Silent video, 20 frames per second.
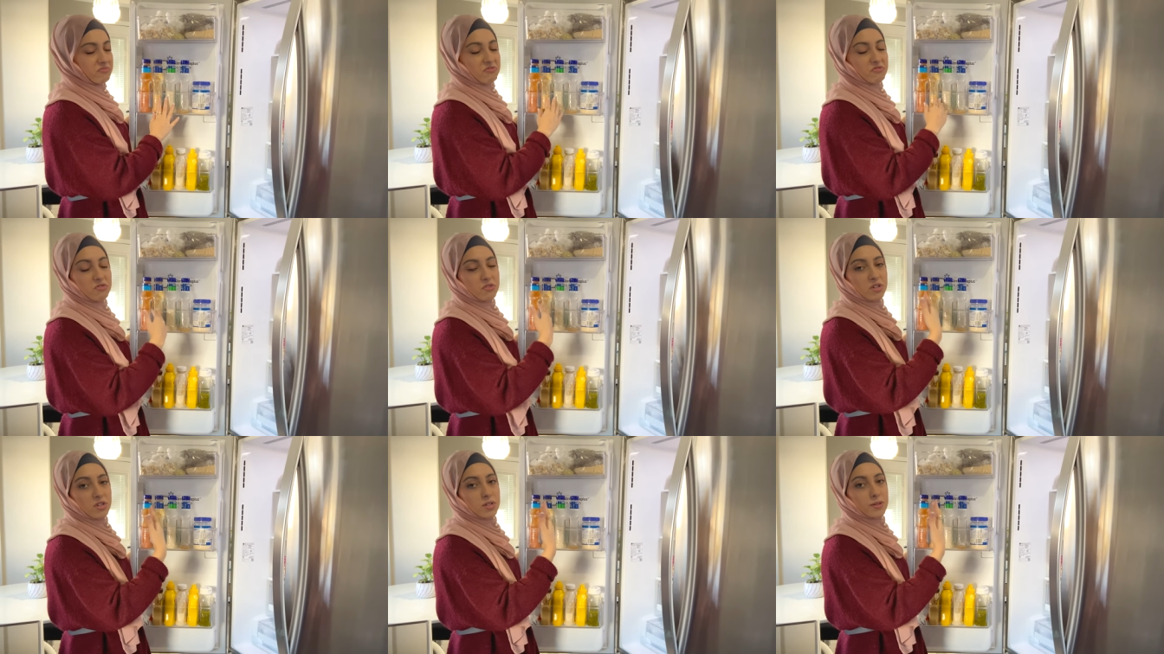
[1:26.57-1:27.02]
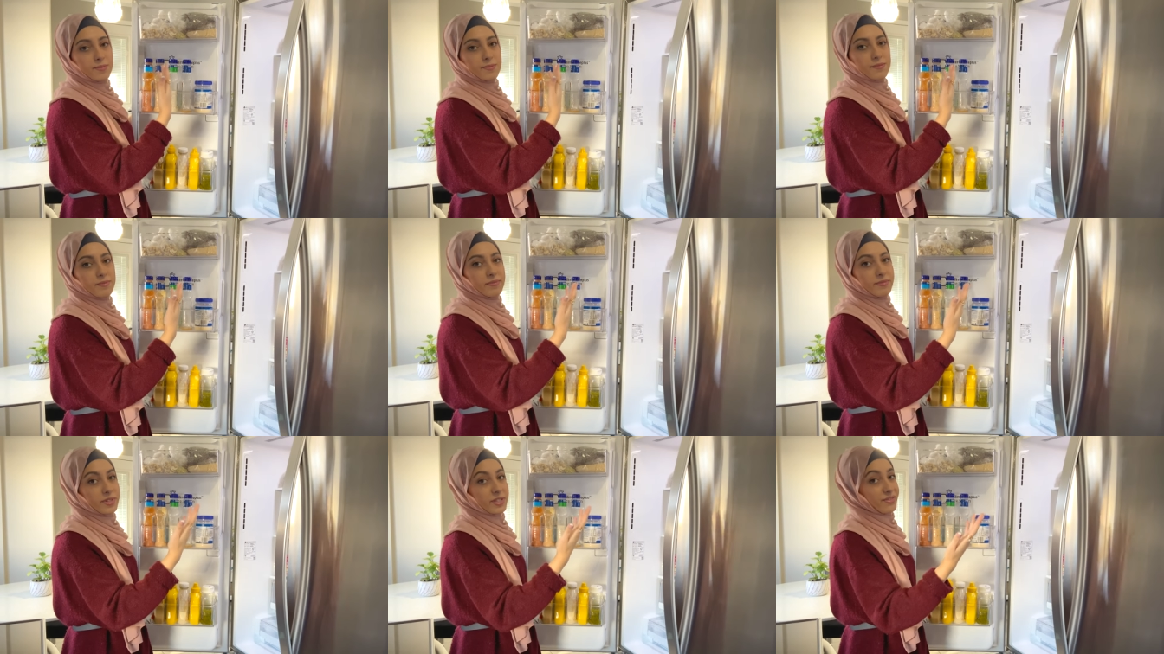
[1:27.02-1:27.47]
for
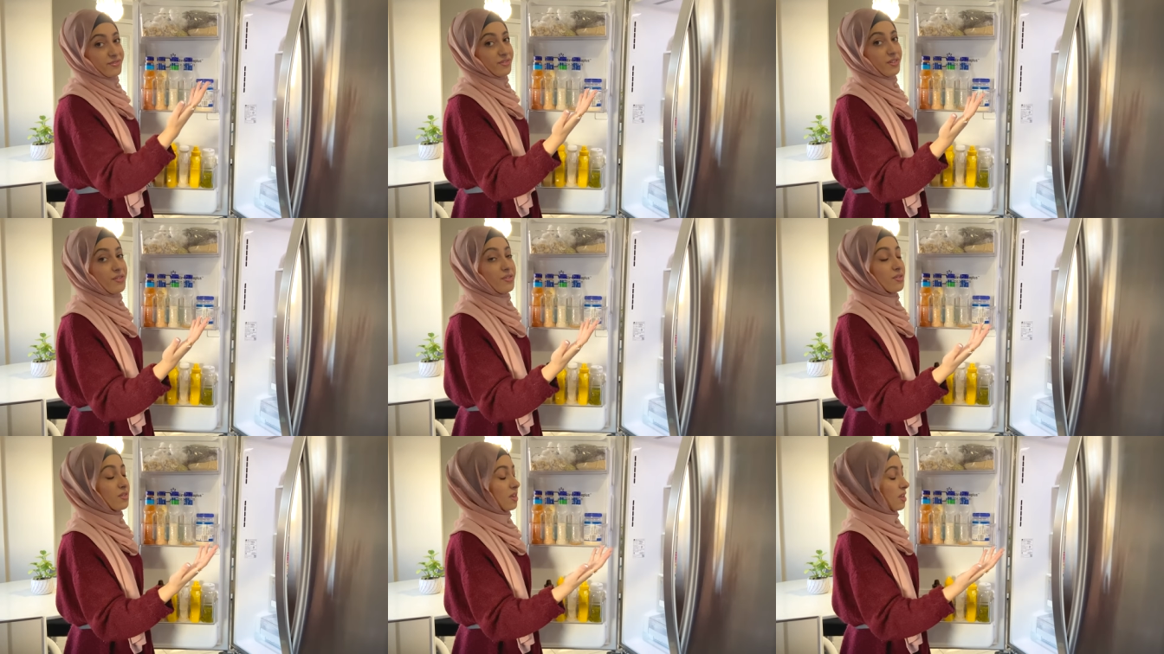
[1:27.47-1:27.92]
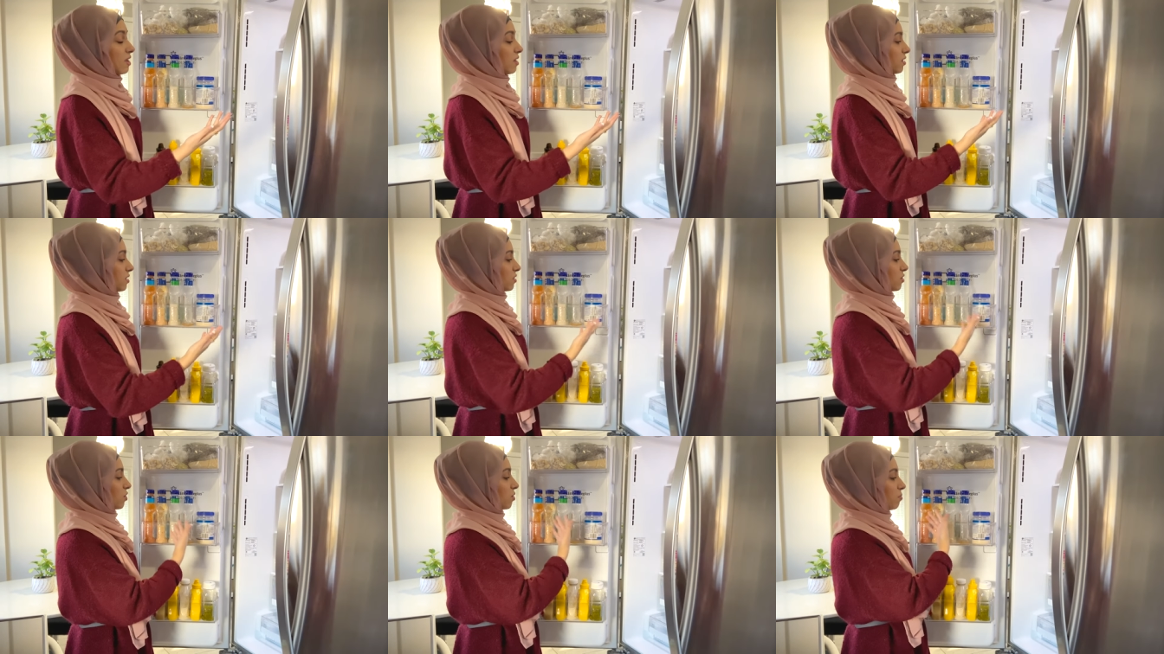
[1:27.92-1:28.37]
different
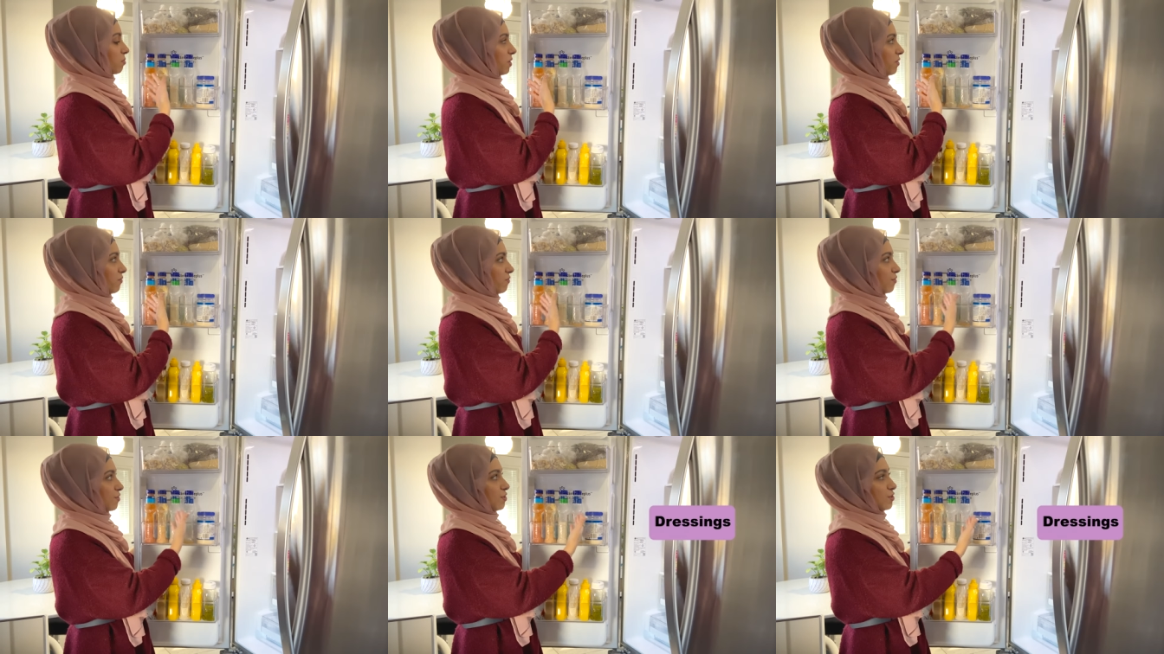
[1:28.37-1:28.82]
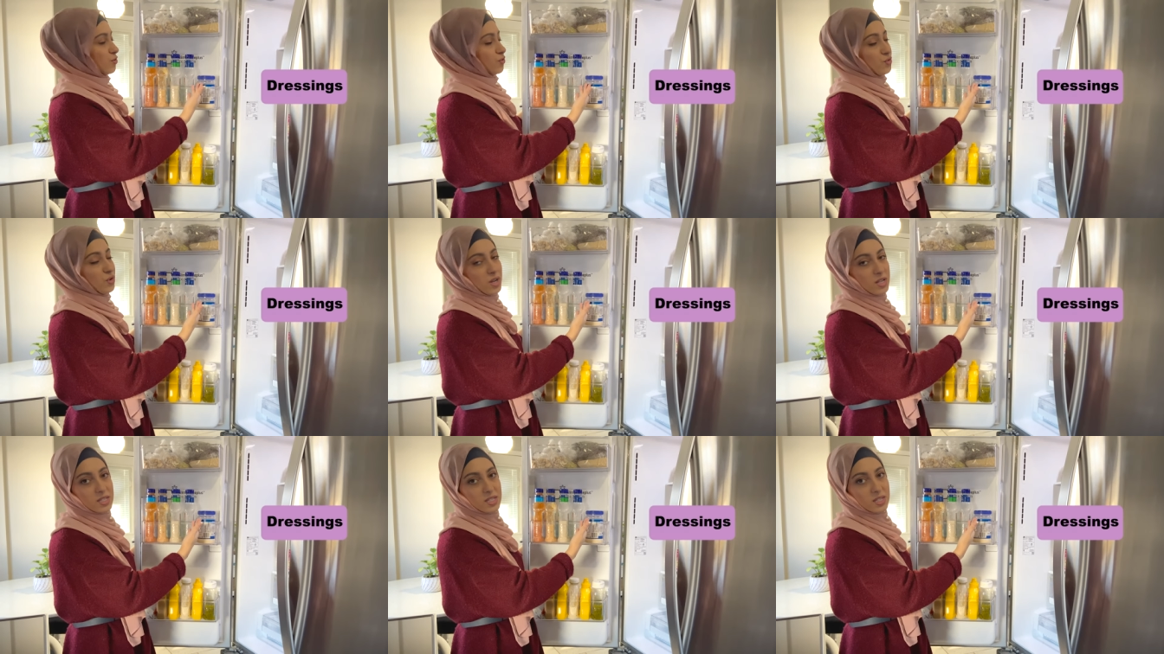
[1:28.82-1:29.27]
things. Could be for
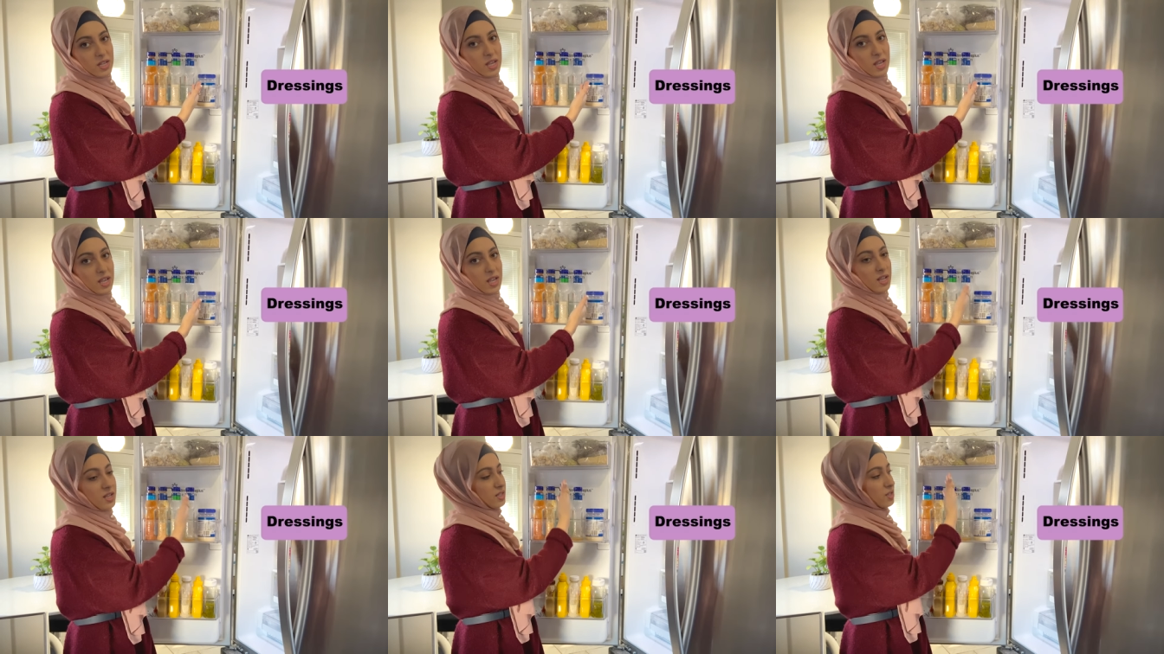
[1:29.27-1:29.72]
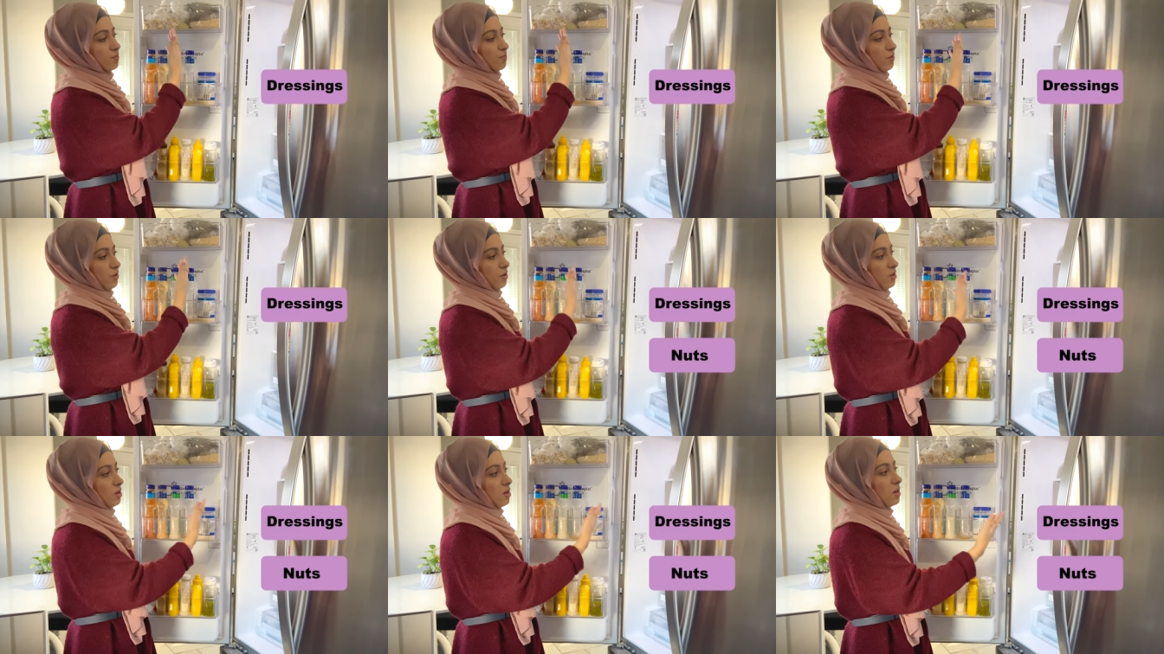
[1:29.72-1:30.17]
dressings, for
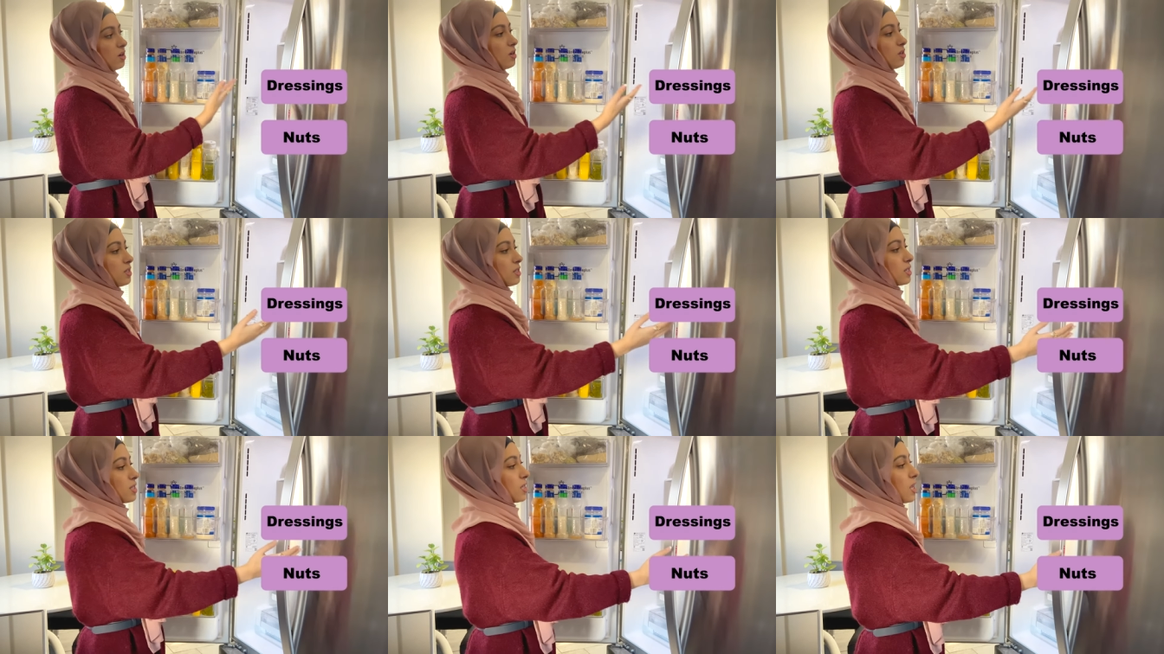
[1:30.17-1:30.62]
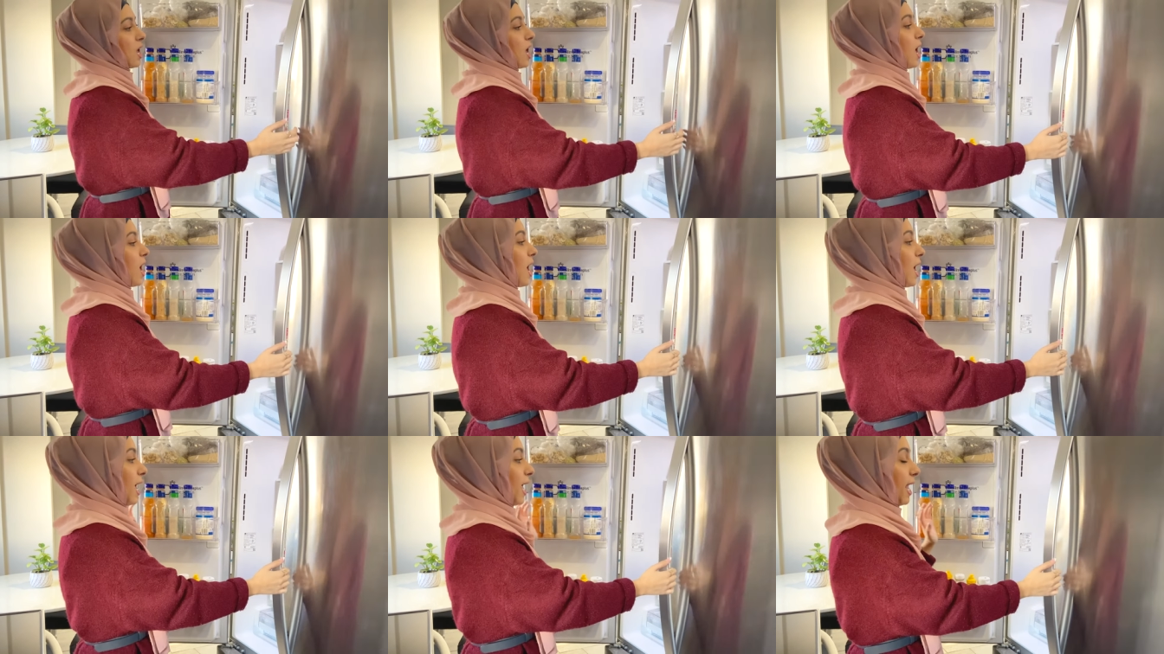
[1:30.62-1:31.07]
nuts,
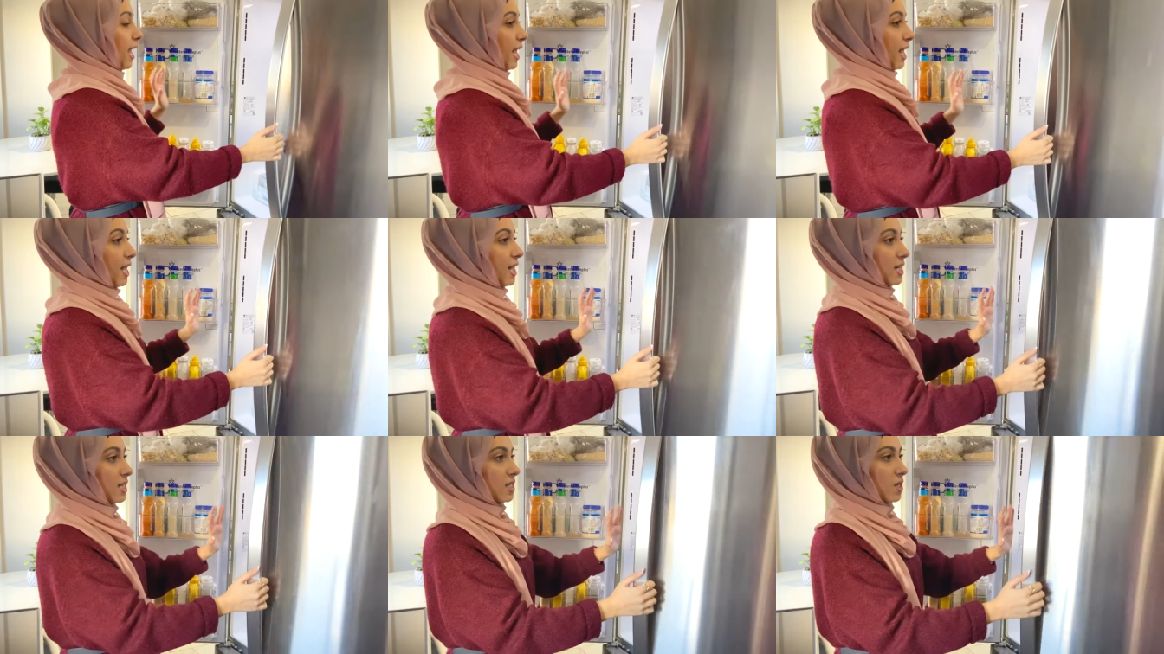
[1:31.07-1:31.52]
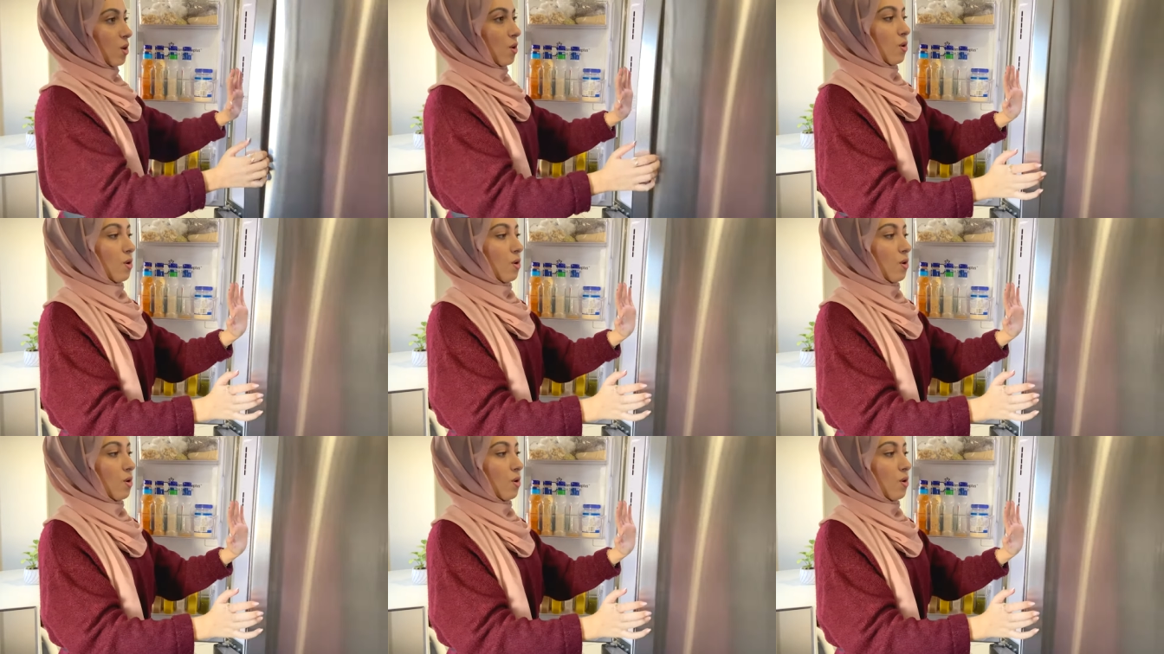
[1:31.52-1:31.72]
and